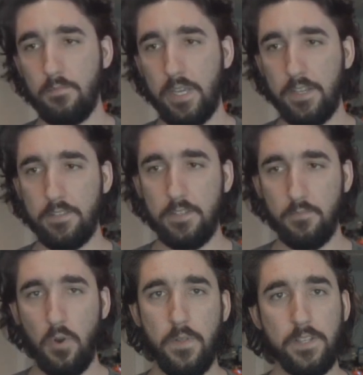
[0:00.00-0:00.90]
because there's
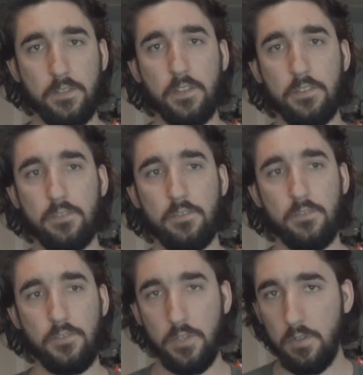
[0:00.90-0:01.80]
more things you can
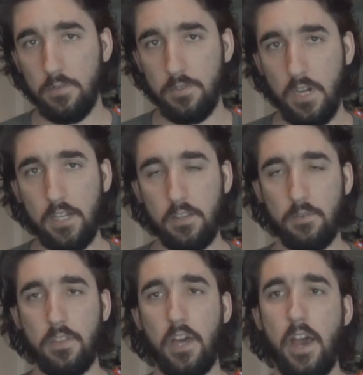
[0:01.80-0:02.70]
do directly
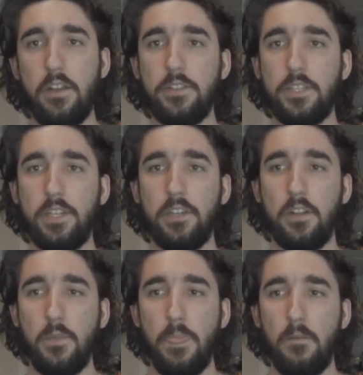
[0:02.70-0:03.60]
with that energy,
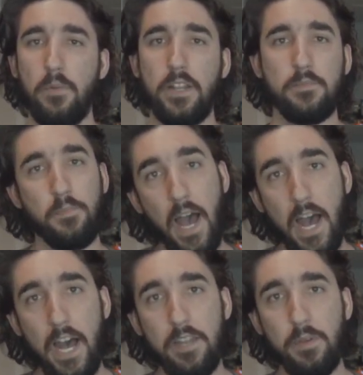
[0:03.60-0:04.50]
but it's
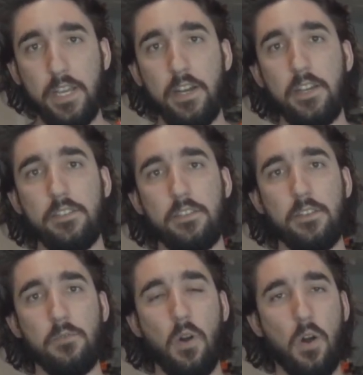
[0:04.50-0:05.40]
bad because
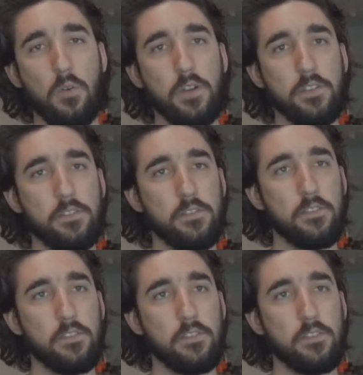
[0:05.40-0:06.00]
you always